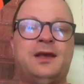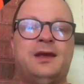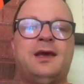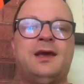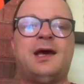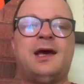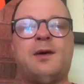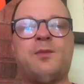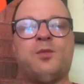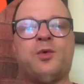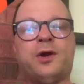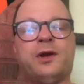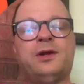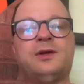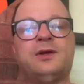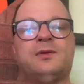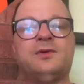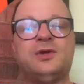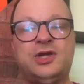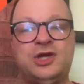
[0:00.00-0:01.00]
We're
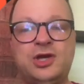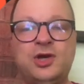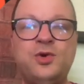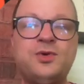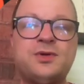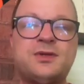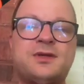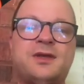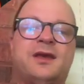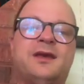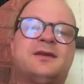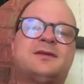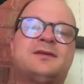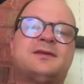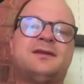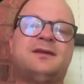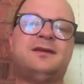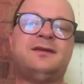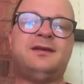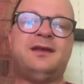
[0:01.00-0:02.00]
going to use
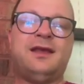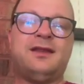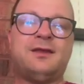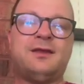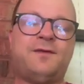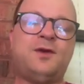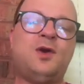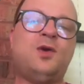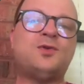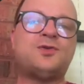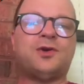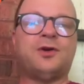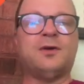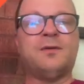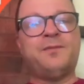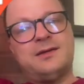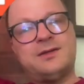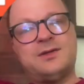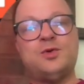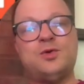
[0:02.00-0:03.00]
this in the
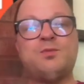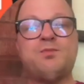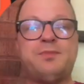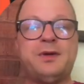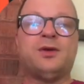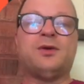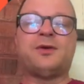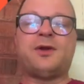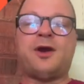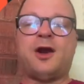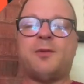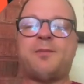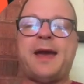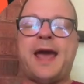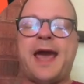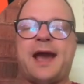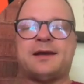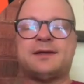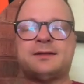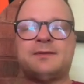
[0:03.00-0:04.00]
future to build our
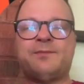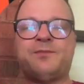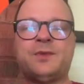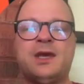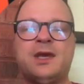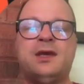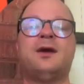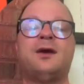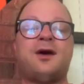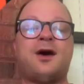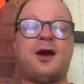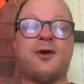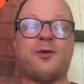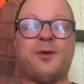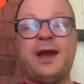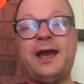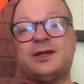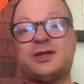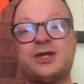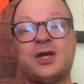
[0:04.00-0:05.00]
packs. All
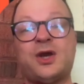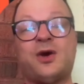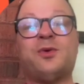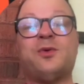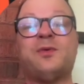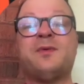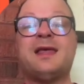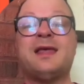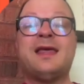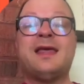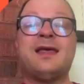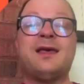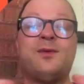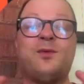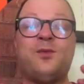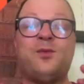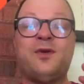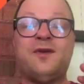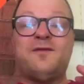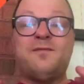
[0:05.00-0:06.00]
right, so
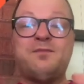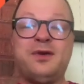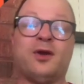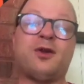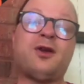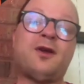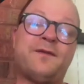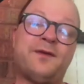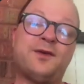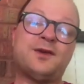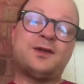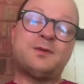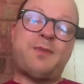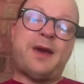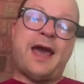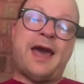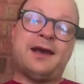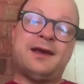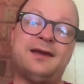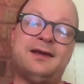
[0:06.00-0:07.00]
we've built our first
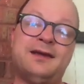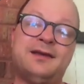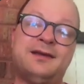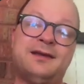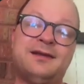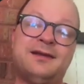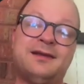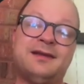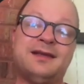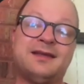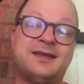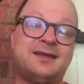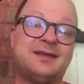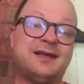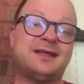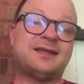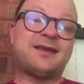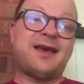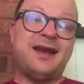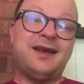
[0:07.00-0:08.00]
pack. This
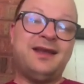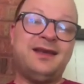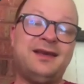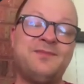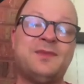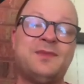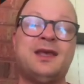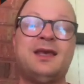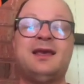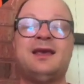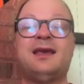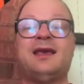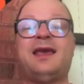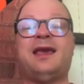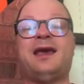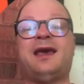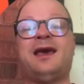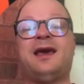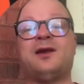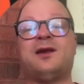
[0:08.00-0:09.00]
is exciting,
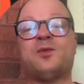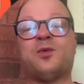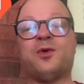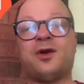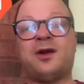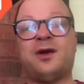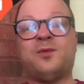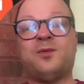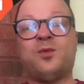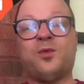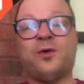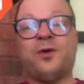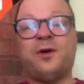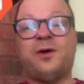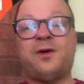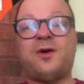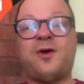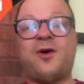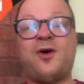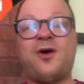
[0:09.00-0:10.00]
and we're going to
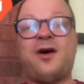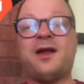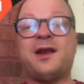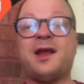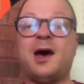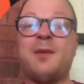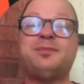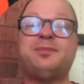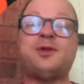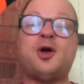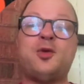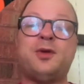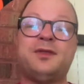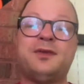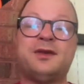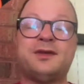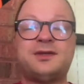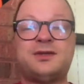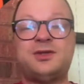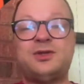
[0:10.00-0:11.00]
work on
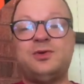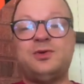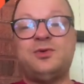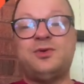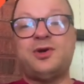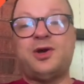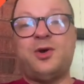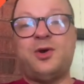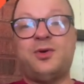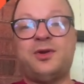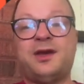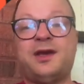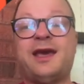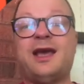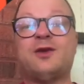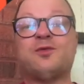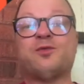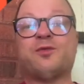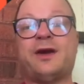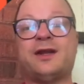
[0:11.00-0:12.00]
uploading this to Coda
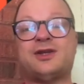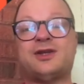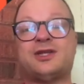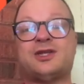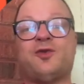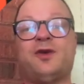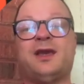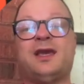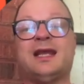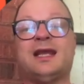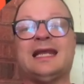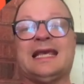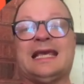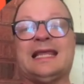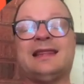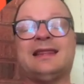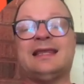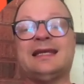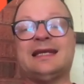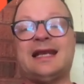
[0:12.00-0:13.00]
and registering it
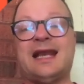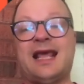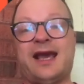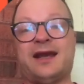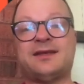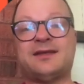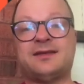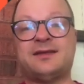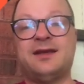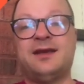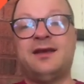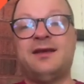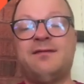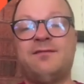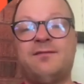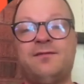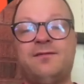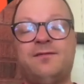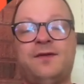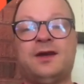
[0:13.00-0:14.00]
in the next
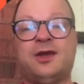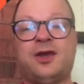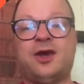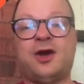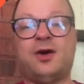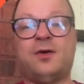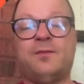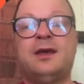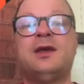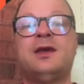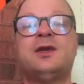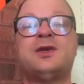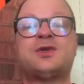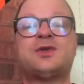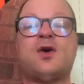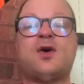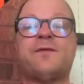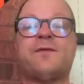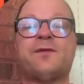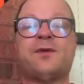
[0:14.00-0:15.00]
video.
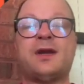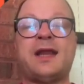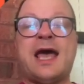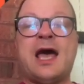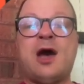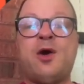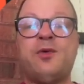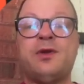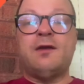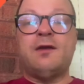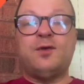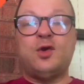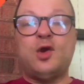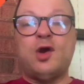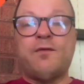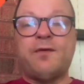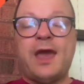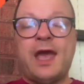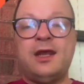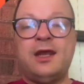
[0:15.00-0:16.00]
So for now,
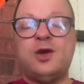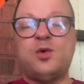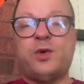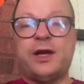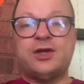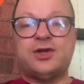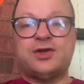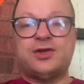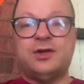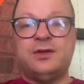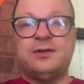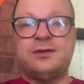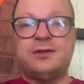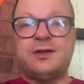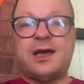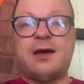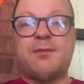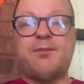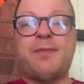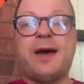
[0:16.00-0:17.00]
you have any
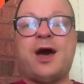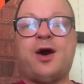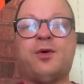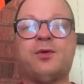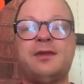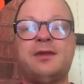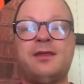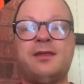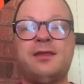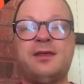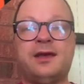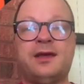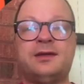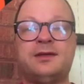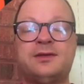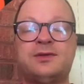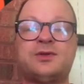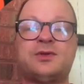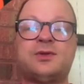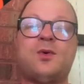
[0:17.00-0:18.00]
questions about
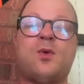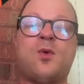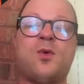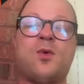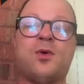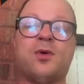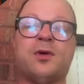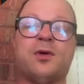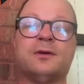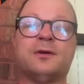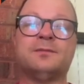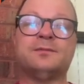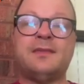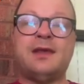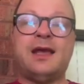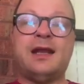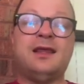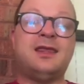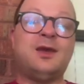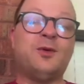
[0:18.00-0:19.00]
this or
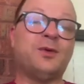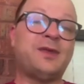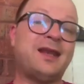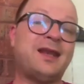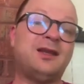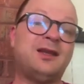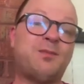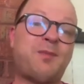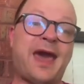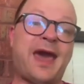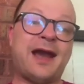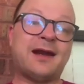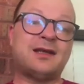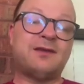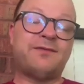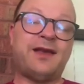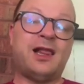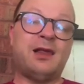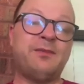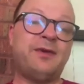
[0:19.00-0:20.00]
anything related to pack
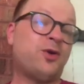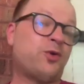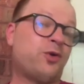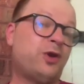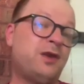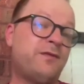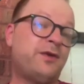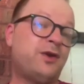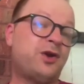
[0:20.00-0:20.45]
development or even